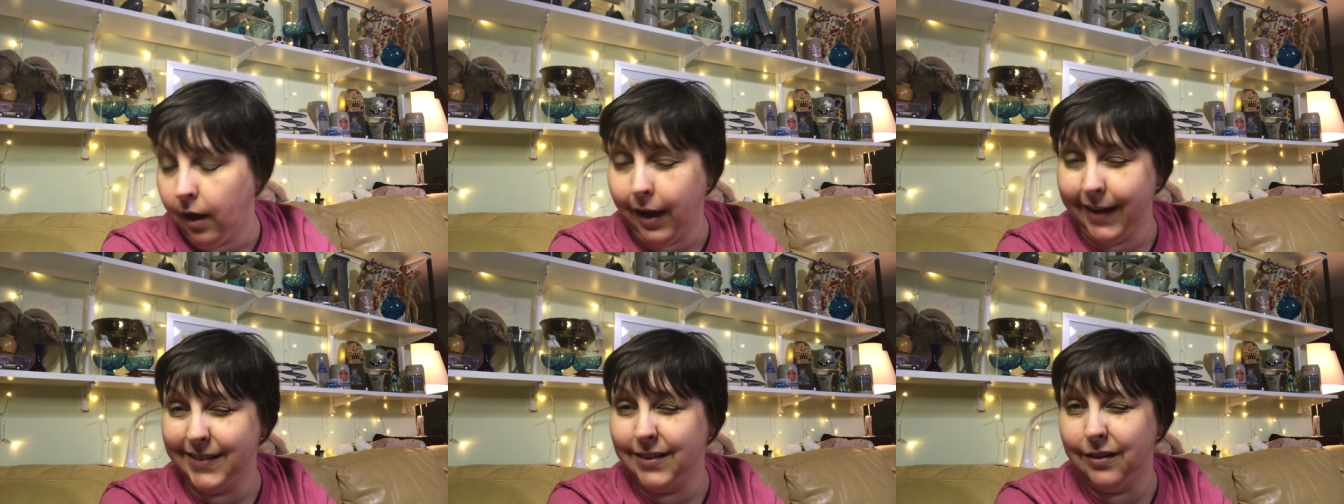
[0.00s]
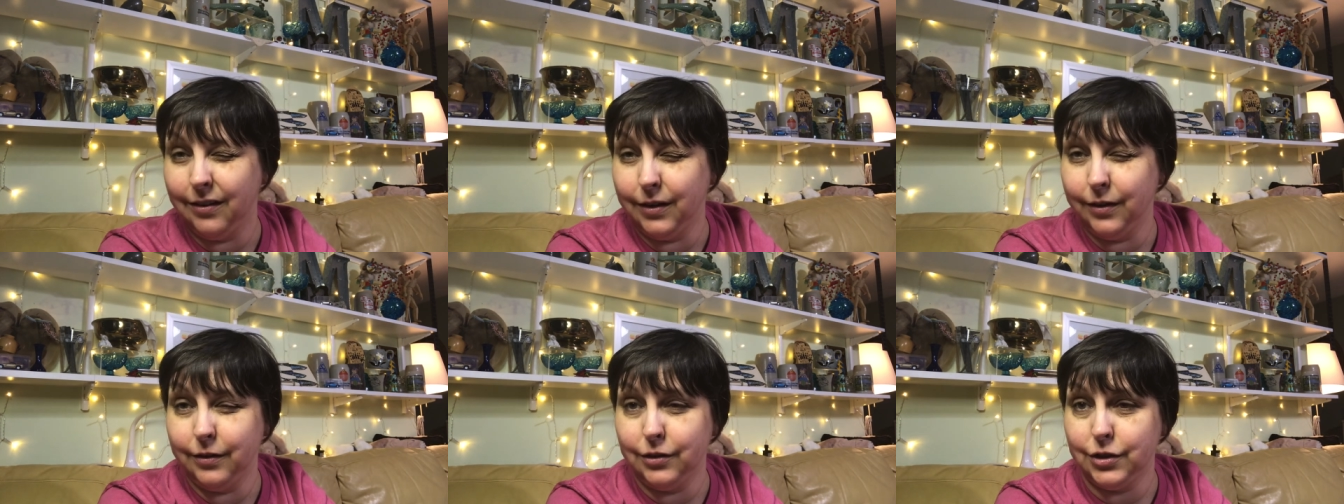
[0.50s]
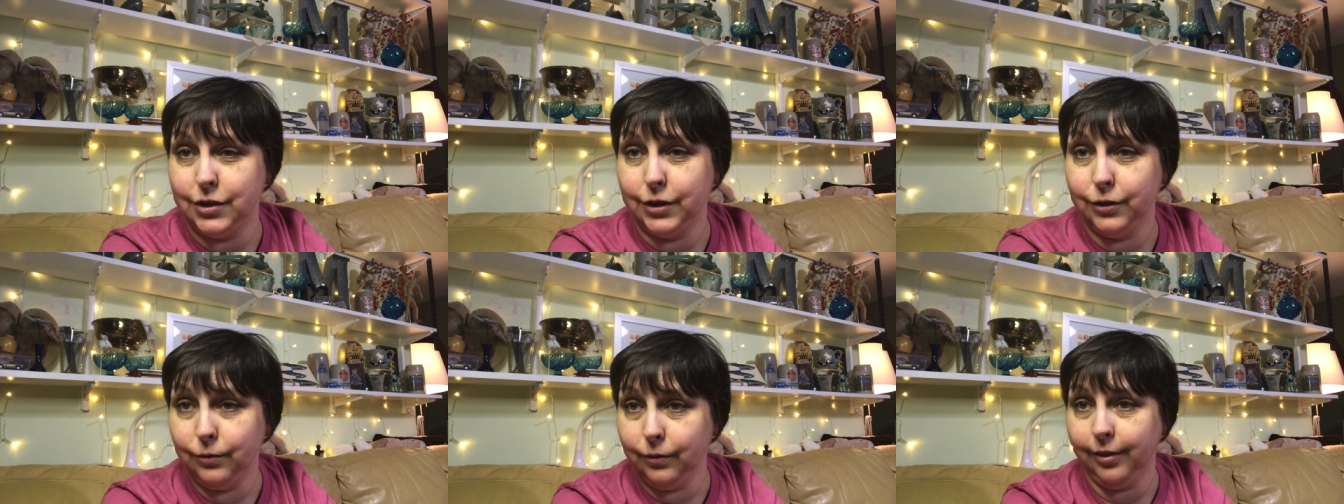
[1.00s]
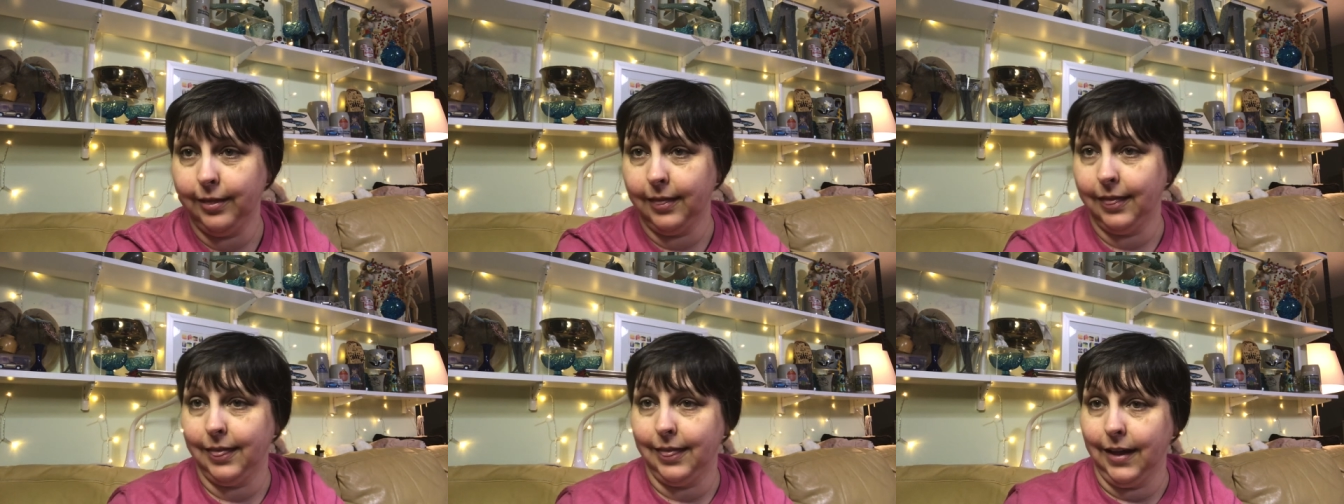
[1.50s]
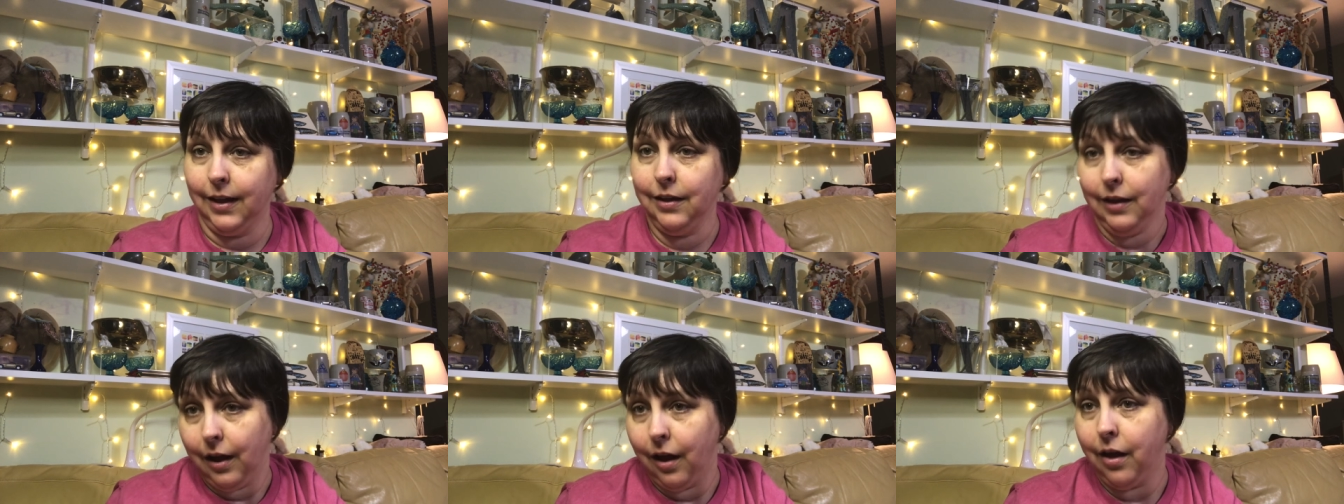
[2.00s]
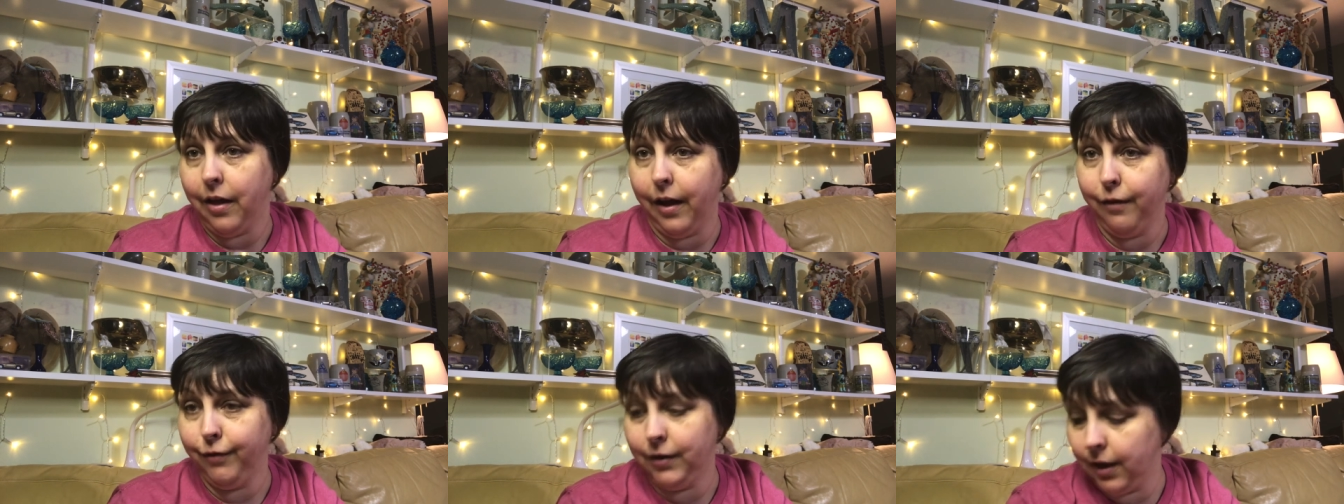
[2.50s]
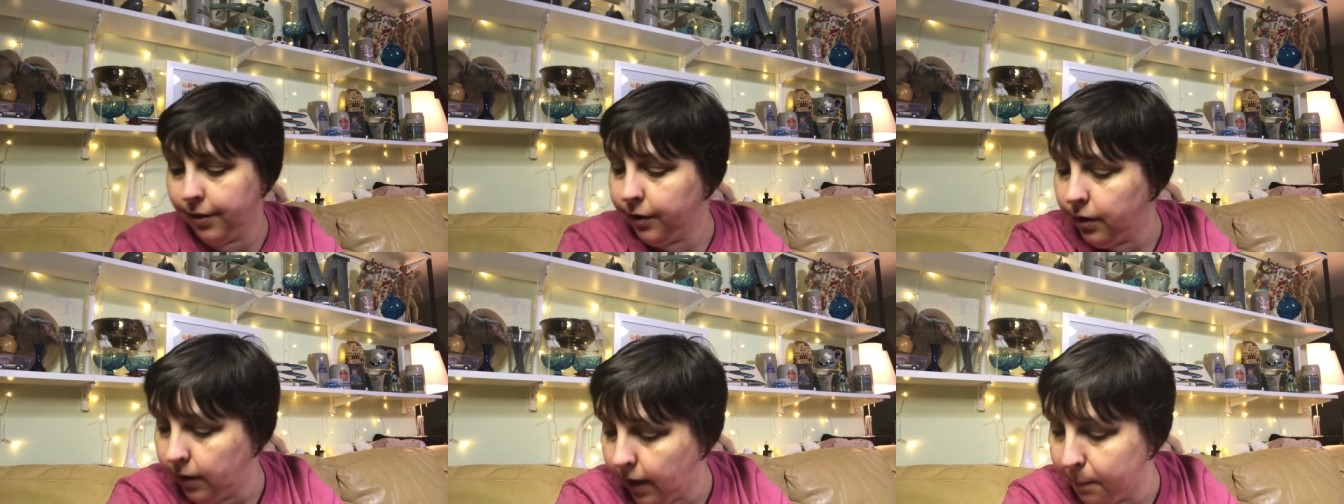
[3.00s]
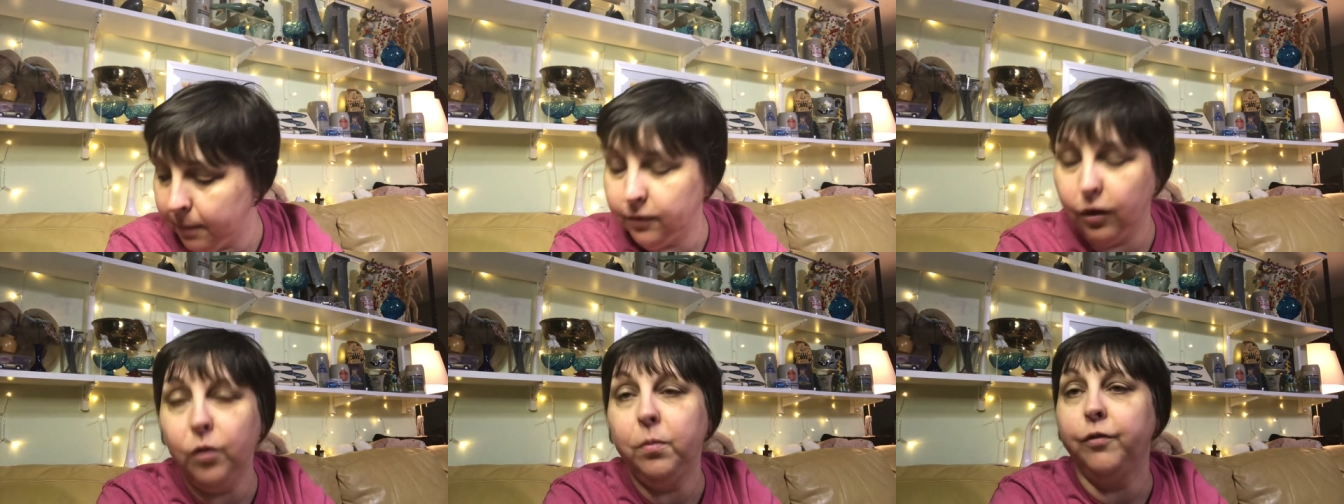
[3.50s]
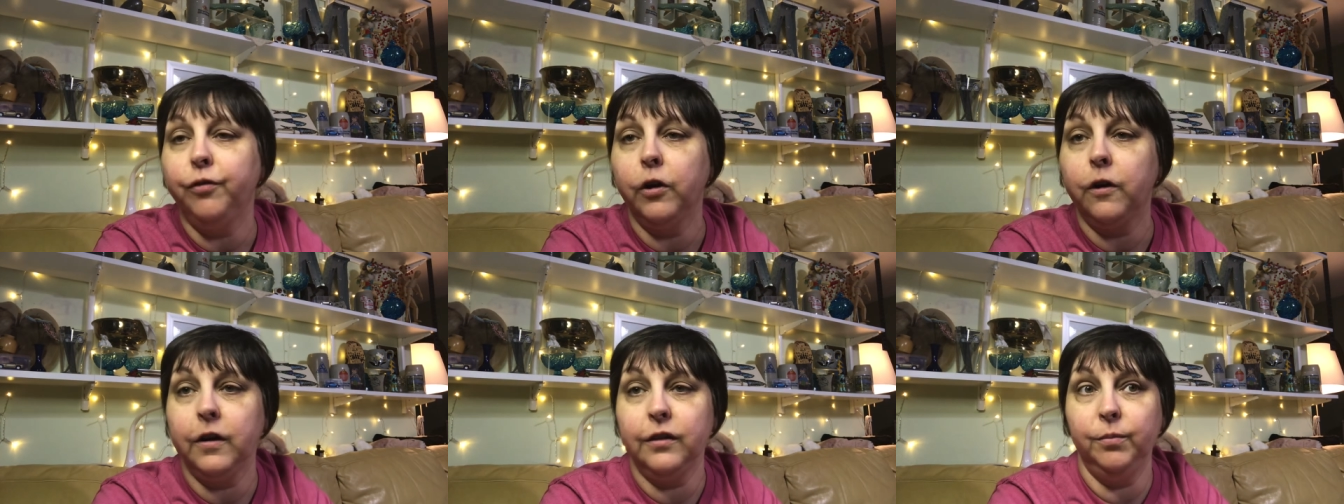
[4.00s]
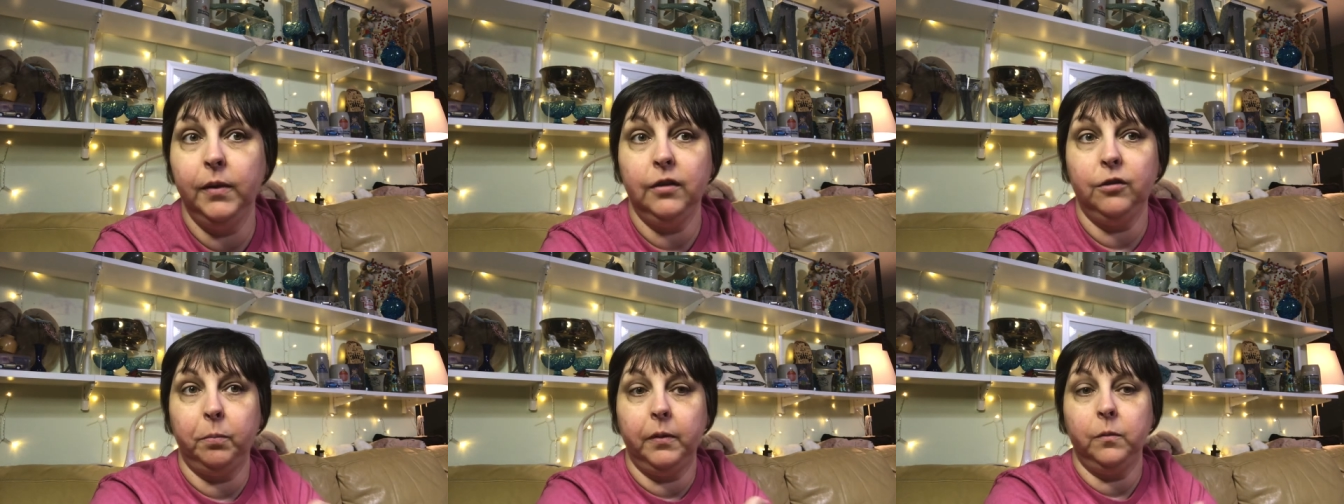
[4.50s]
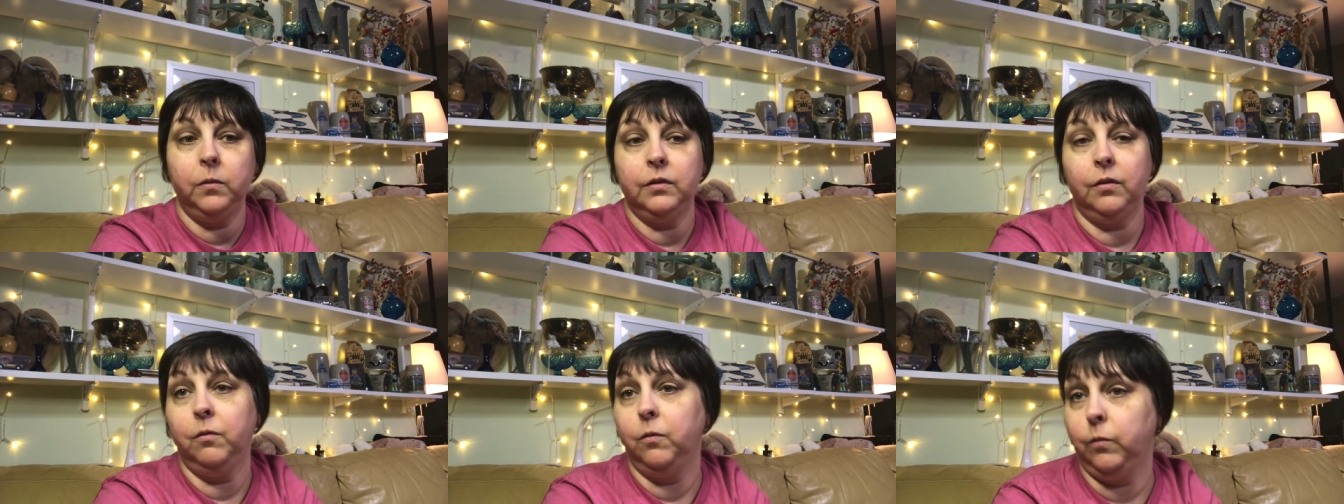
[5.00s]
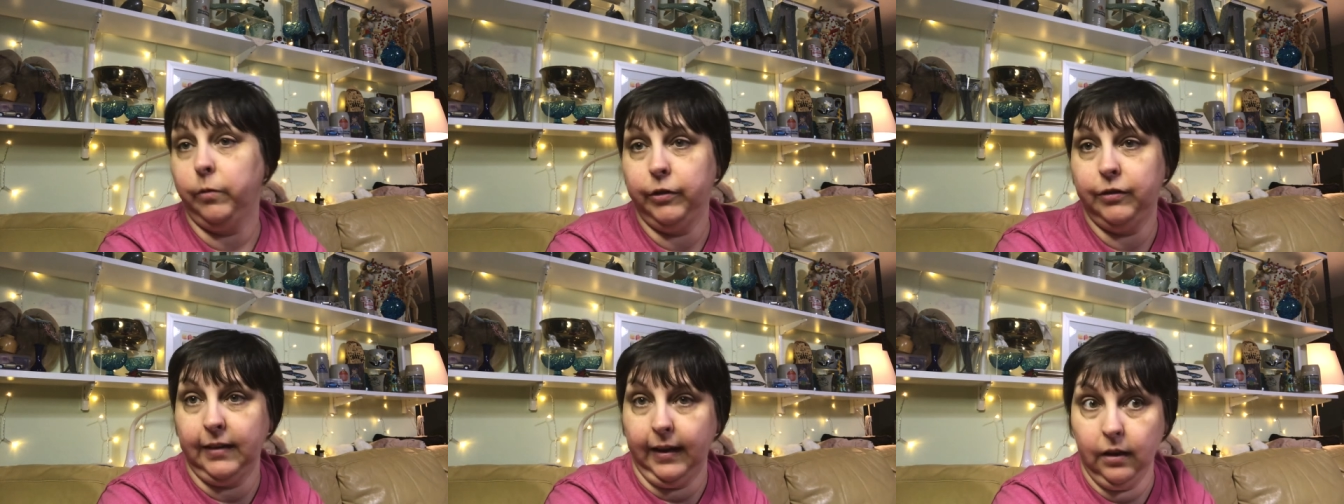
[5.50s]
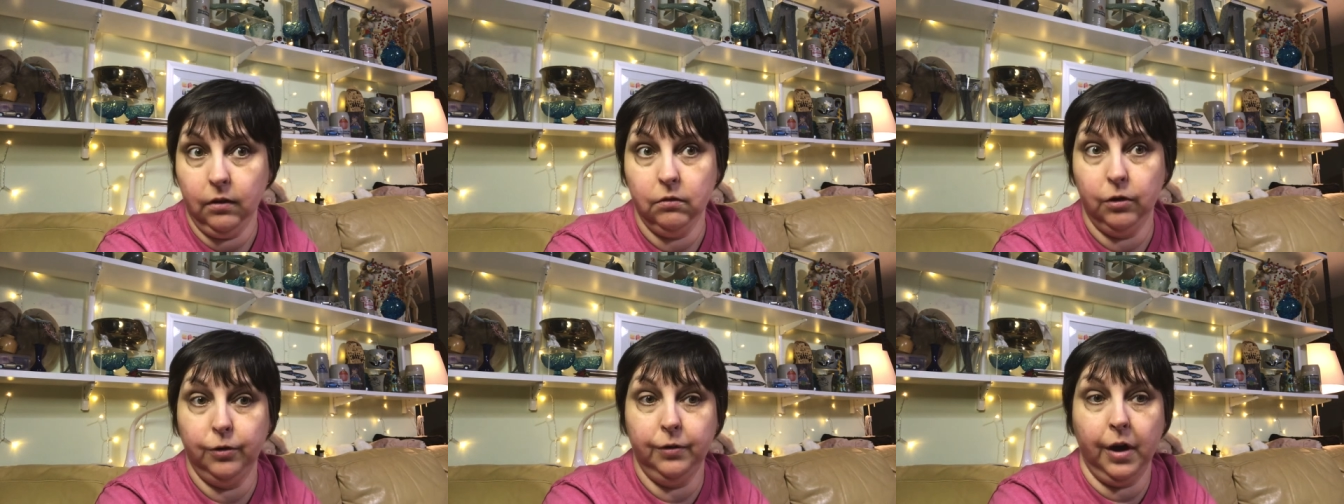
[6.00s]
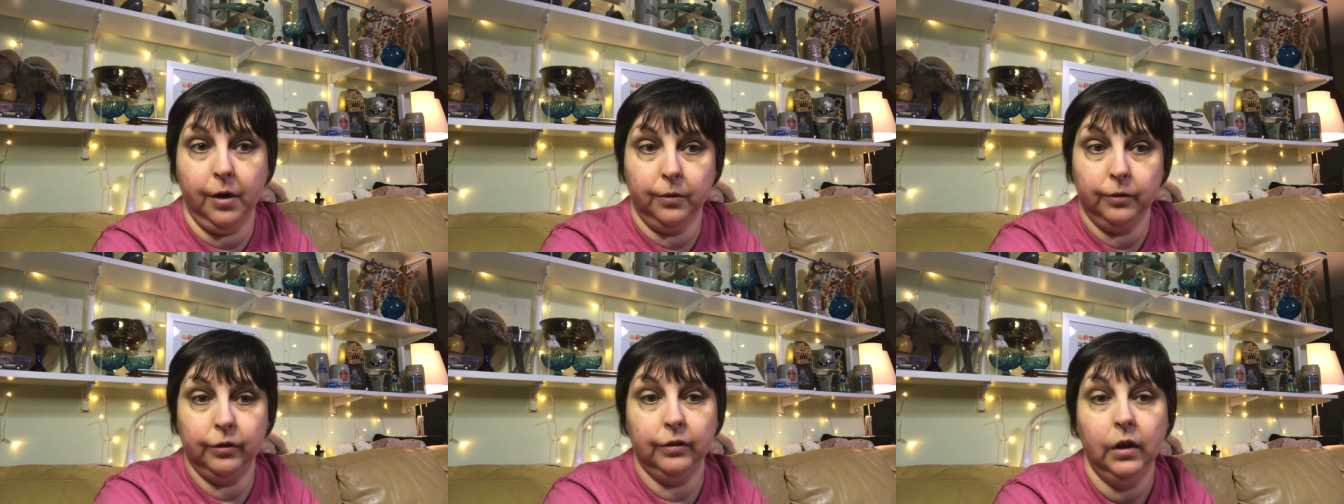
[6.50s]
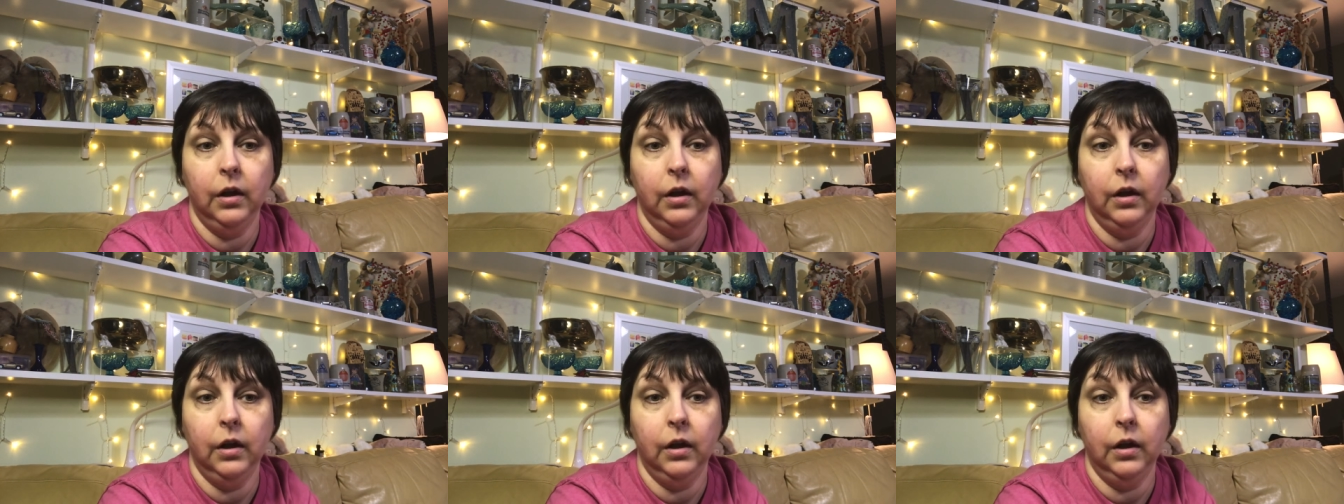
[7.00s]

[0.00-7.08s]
I do think I'll have another episode before Christmas, but we'll we'll see. Who knows?